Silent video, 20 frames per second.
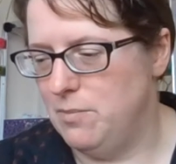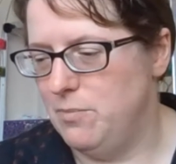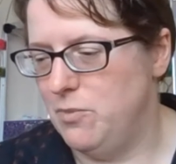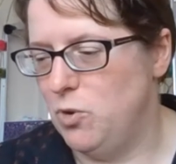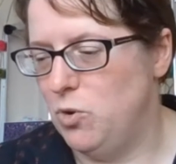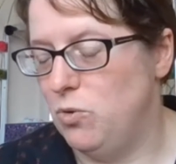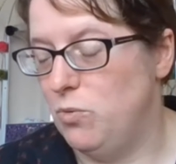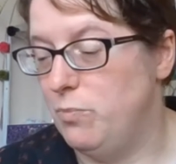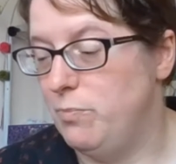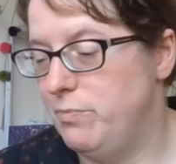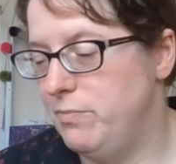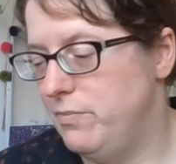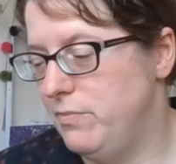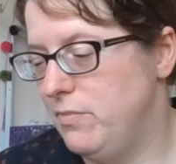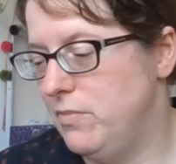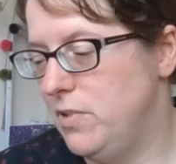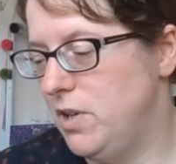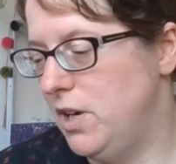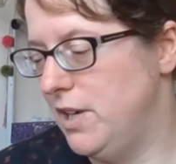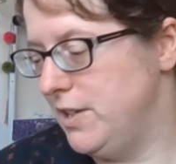or
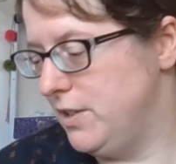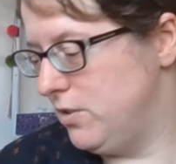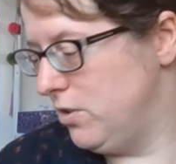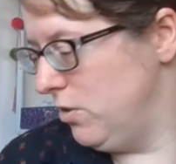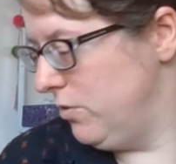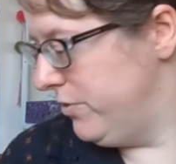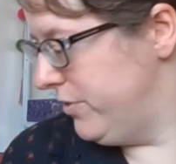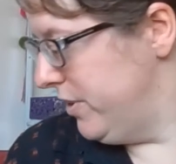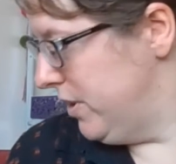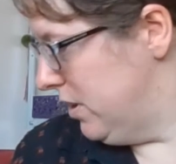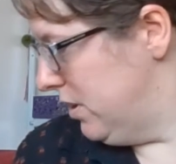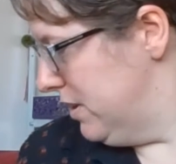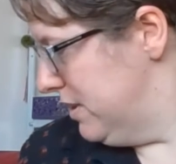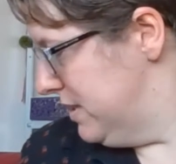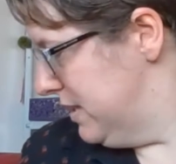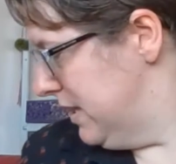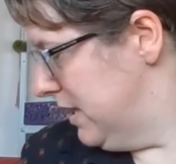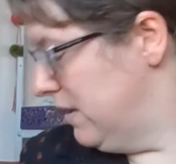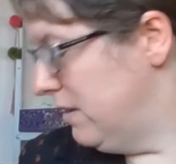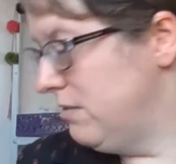I got the
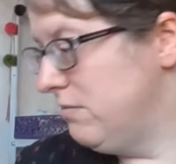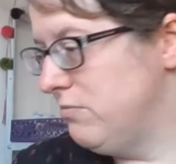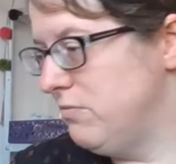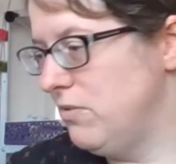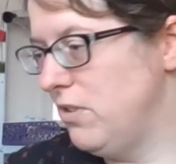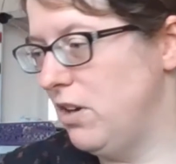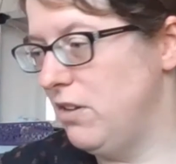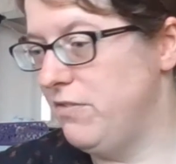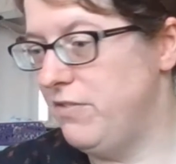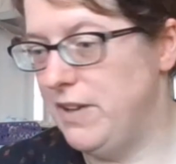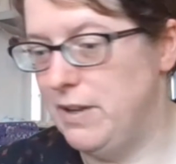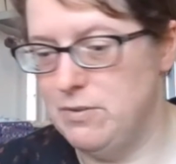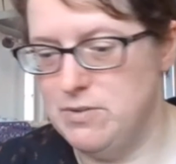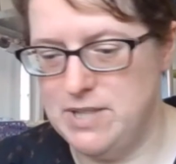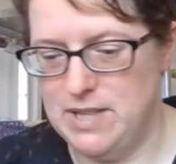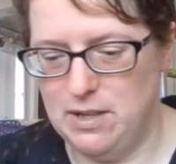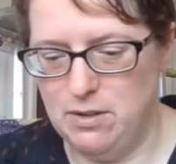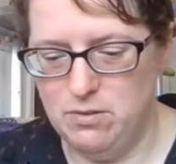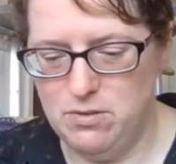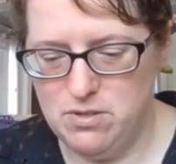idea, I
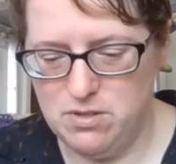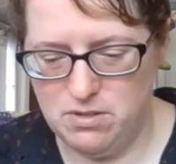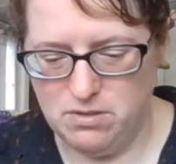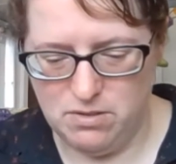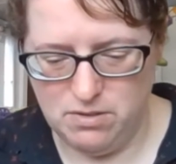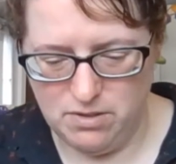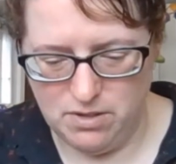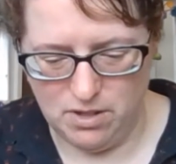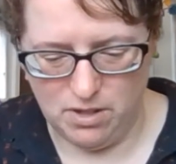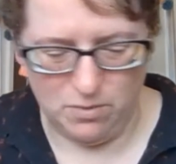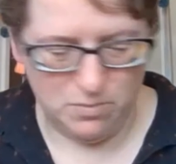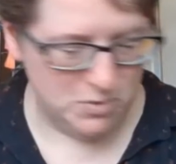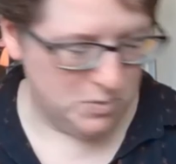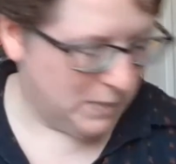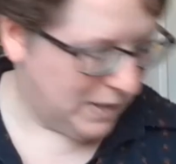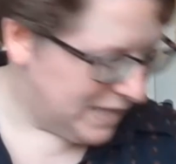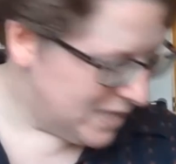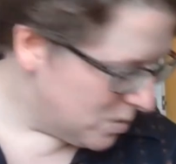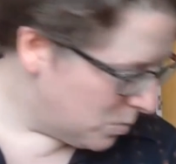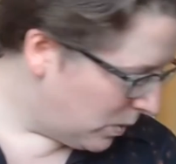found out, I was
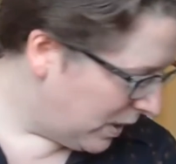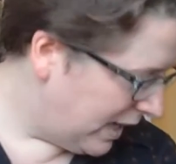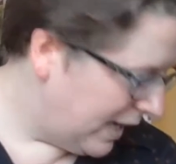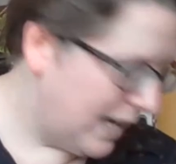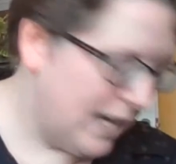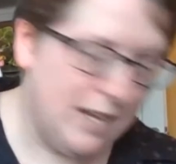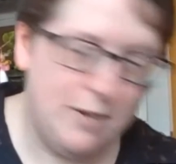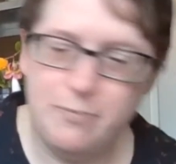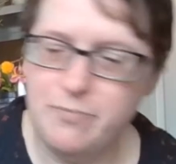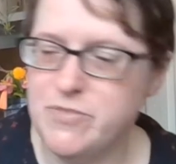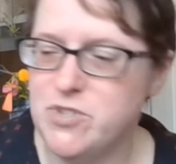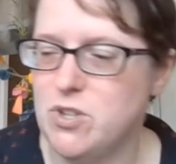made aware.